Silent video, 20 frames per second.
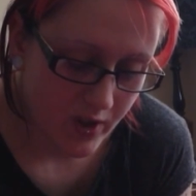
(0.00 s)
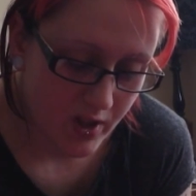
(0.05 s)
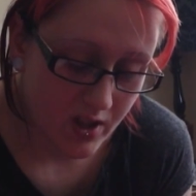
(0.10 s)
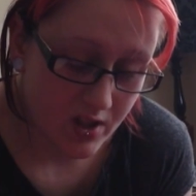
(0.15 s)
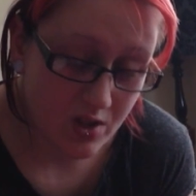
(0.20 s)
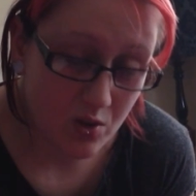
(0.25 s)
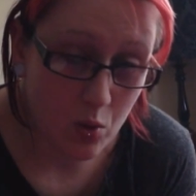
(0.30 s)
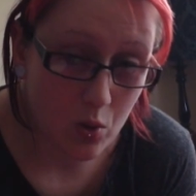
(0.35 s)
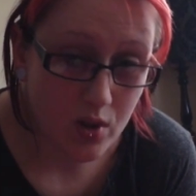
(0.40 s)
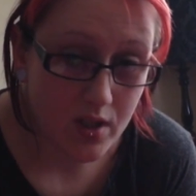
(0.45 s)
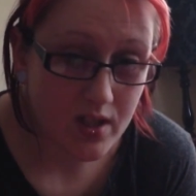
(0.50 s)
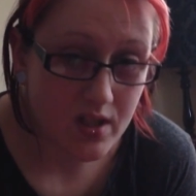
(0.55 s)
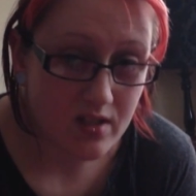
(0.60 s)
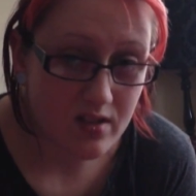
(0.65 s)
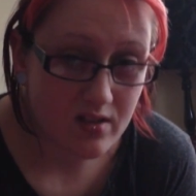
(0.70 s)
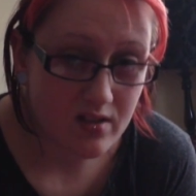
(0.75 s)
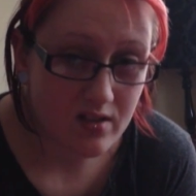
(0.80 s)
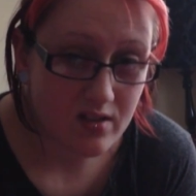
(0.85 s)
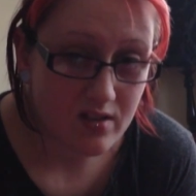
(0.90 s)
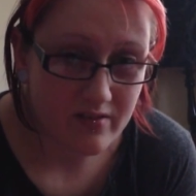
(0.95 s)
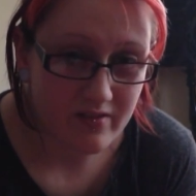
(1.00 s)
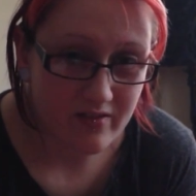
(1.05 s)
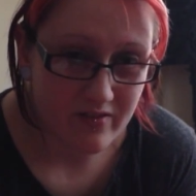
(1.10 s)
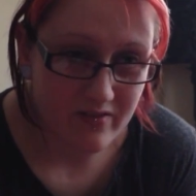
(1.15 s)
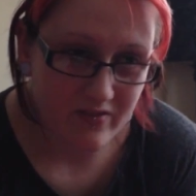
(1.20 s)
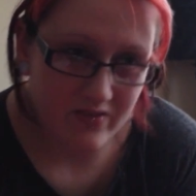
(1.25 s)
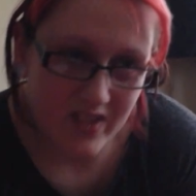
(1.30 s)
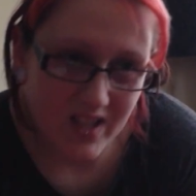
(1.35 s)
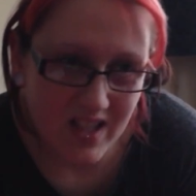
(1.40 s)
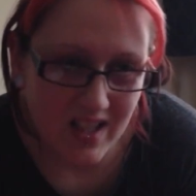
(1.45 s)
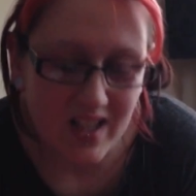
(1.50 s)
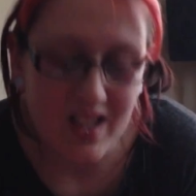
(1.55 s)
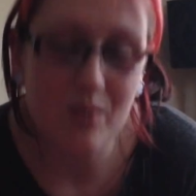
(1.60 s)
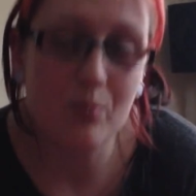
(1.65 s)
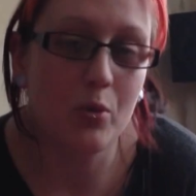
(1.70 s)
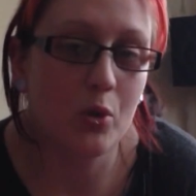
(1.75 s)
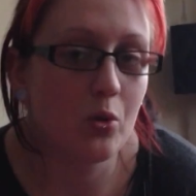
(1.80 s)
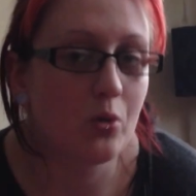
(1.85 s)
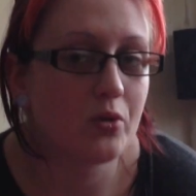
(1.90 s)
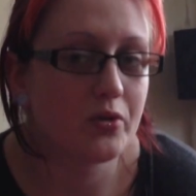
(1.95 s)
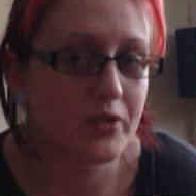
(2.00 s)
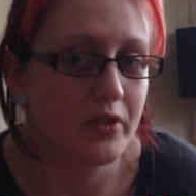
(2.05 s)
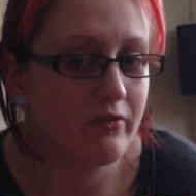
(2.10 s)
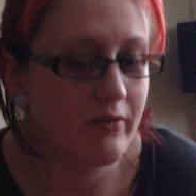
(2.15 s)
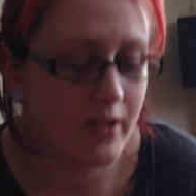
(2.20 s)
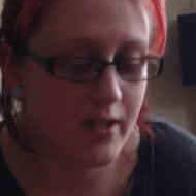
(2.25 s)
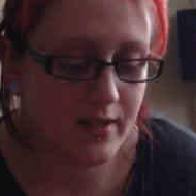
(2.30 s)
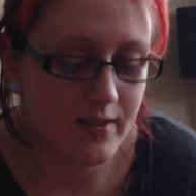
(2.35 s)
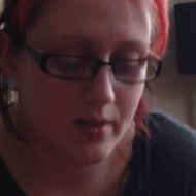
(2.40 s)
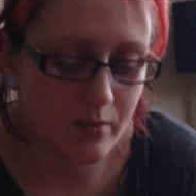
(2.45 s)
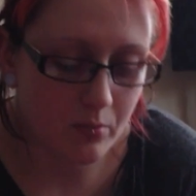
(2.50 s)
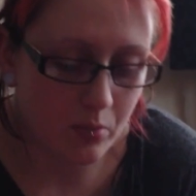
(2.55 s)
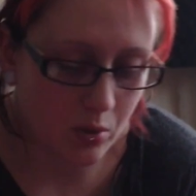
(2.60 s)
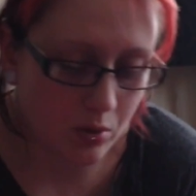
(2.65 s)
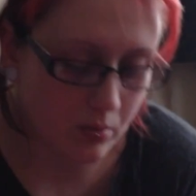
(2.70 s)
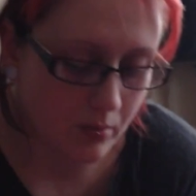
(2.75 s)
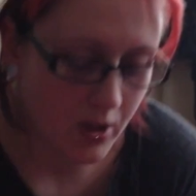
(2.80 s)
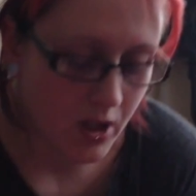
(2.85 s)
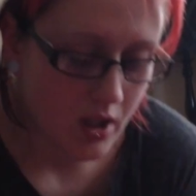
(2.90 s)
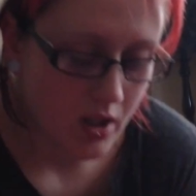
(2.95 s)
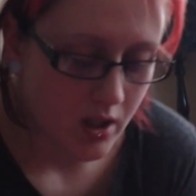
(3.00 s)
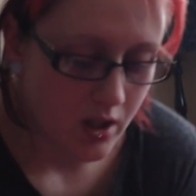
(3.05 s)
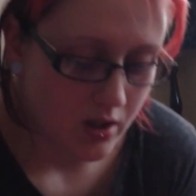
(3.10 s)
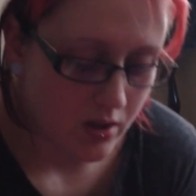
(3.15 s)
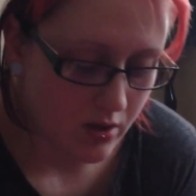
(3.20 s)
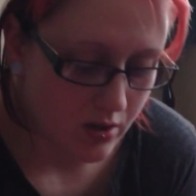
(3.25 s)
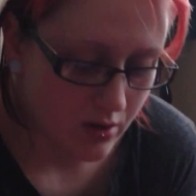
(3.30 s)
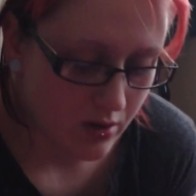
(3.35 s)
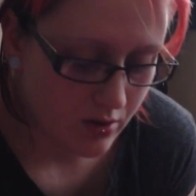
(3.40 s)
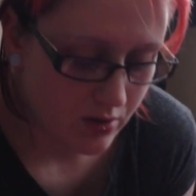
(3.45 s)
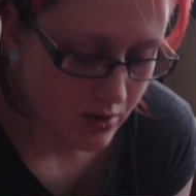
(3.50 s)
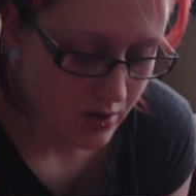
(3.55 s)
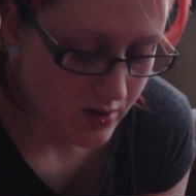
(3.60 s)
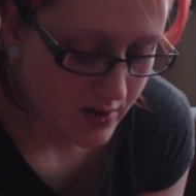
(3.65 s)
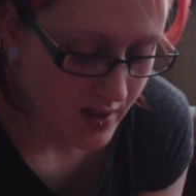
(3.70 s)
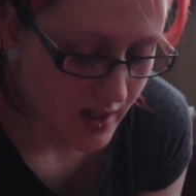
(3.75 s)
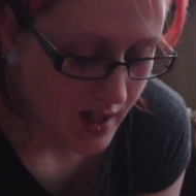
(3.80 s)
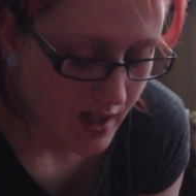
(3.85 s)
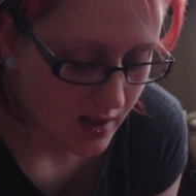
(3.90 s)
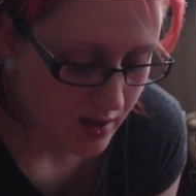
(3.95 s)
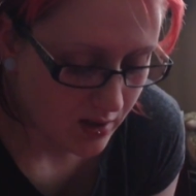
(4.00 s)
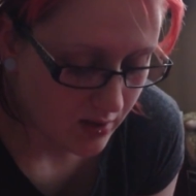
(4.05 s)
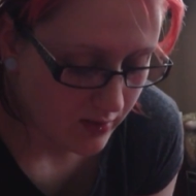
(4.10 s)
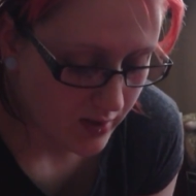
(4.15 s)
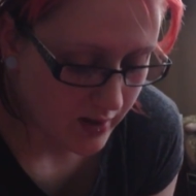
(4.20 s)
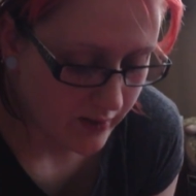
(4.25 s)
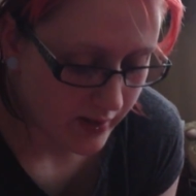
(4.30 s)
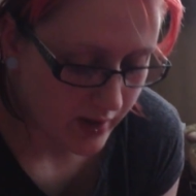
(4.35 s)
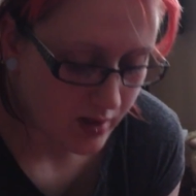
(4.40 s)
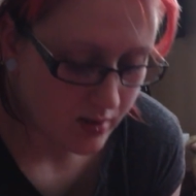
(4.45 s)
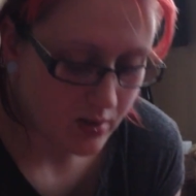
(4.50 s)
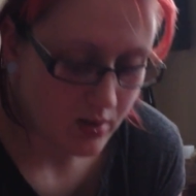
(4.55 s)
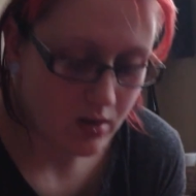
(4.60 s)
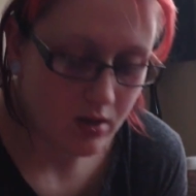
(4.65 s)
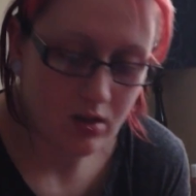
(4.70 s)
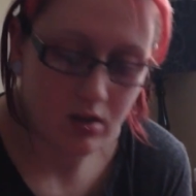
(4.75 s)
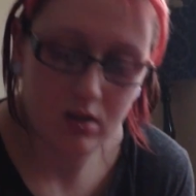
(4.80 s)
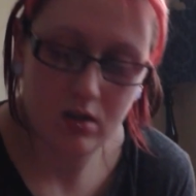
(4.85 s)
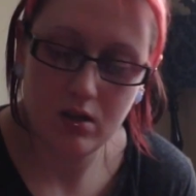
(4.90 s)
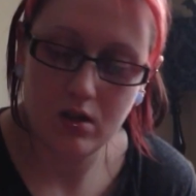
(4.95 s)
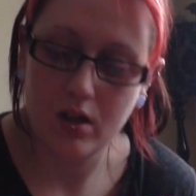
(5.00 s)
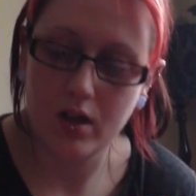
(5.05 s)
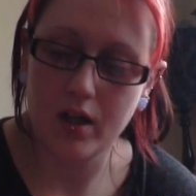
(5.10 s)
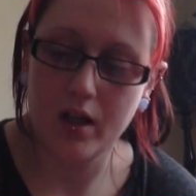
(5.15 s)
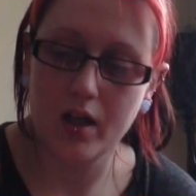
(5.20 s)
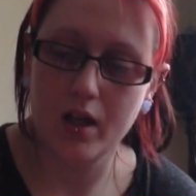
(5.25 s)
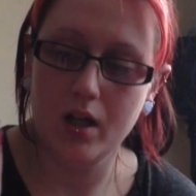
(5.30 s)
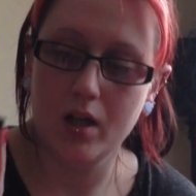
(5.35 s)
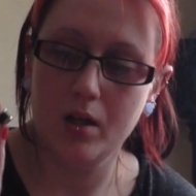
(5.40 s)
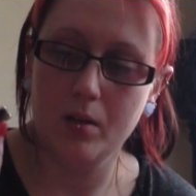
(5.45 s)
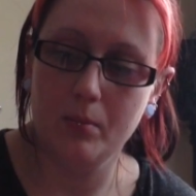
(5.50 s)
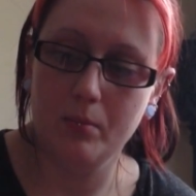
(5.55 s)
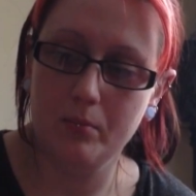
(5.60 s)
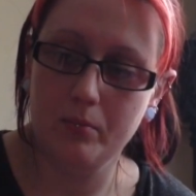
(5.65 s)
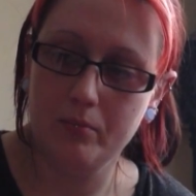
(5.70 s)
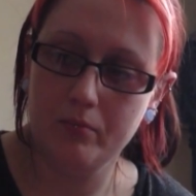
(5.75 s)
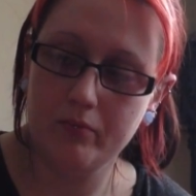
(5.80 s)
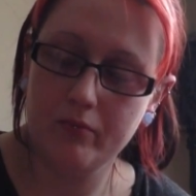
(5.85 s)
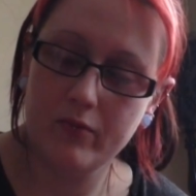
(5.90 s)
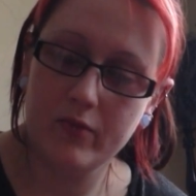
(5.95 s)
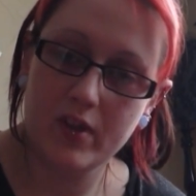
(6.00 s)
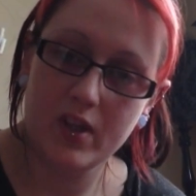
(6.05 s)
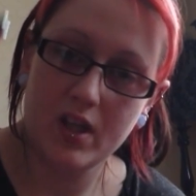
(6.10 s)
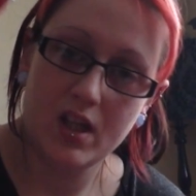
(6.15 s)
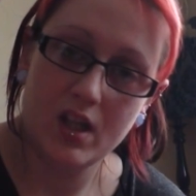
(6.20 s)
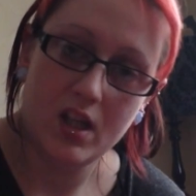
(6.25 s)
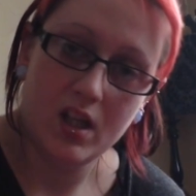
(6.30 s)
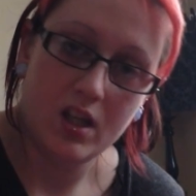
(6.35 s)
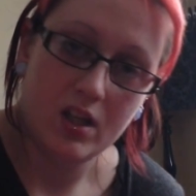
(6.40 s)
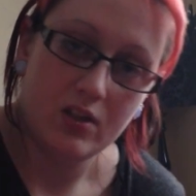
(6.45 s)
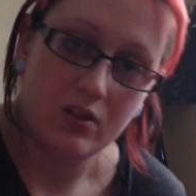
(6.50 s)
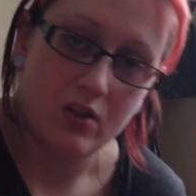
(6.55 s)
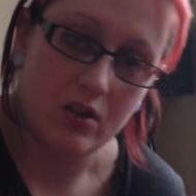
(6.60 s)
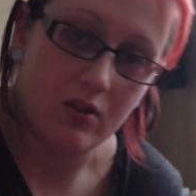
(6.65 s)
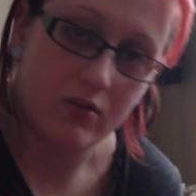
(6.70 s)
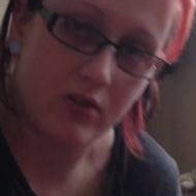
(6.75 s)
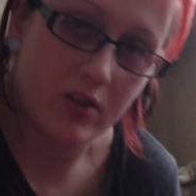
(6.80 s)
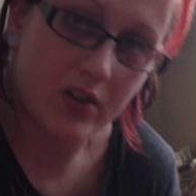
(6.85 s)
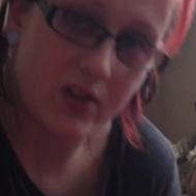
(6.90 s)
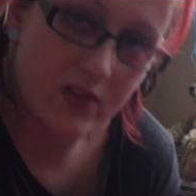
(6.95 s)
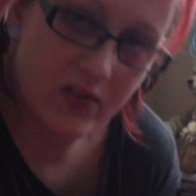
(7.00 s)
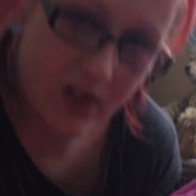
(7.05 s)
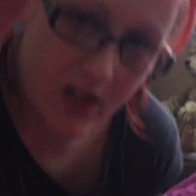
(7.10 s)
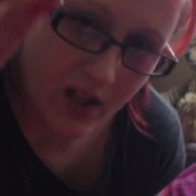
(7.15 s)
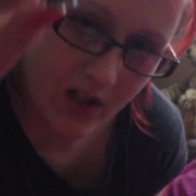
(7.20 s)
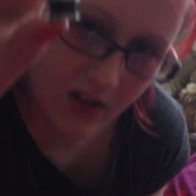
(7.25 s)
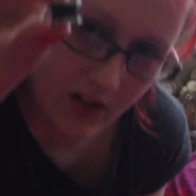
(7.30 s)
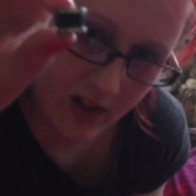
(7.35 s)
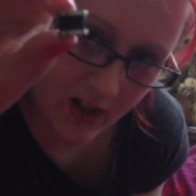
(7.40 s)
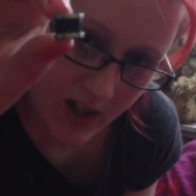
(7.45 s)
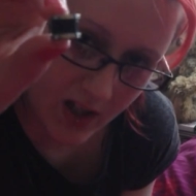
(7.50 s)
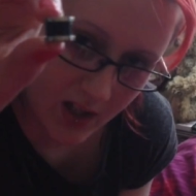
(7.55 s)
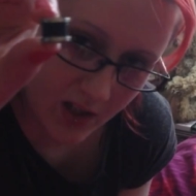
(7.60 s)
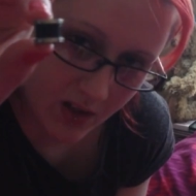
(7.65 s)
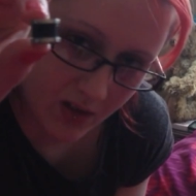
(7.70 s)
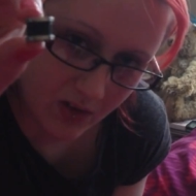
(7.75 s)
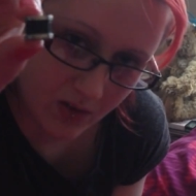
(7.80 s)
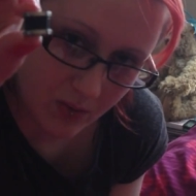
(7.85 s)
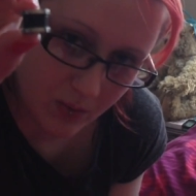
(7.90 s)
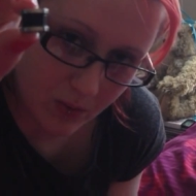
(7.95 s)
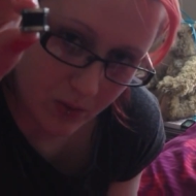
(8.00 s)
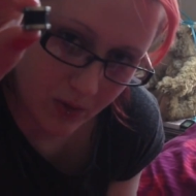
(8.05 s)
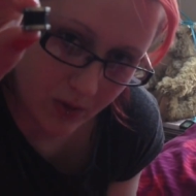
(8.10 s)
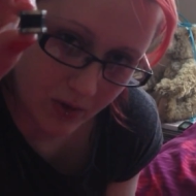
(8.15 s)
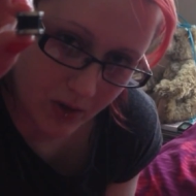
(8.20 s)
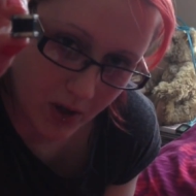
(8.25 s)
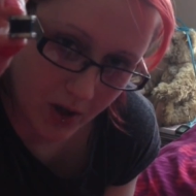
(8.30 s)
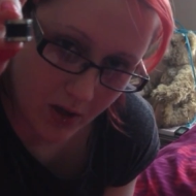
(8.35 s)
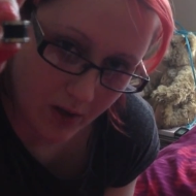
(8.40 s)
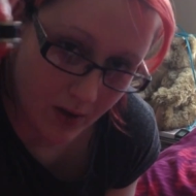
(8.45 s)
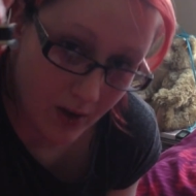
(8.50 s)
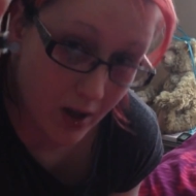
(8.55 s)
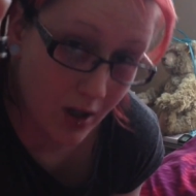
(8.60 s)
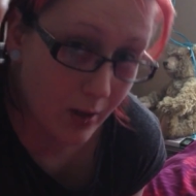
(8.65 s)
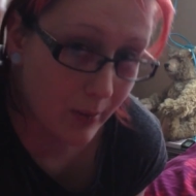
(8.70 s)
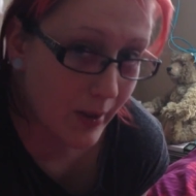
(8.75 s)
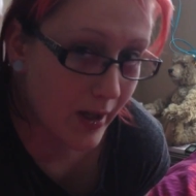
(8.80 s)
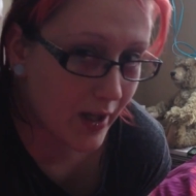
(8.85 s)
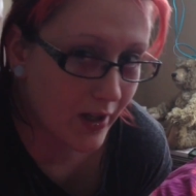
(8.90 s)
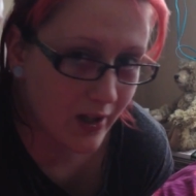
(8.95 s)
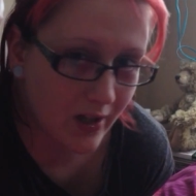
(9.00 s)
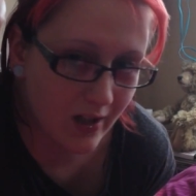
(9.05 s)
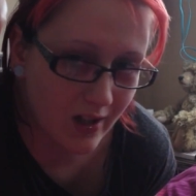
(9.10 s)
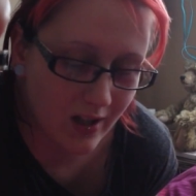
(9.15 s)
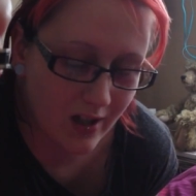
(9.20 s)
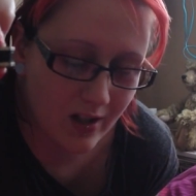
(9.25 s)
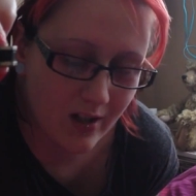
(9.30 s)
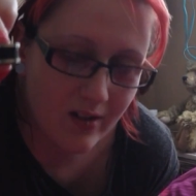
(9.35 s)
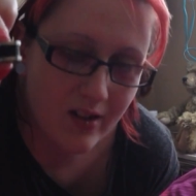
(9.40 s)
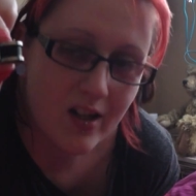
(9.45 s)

It's quite fiddly, but also very simple. You just get in your earring. Don't know if you can see that there. That's one I made earlier.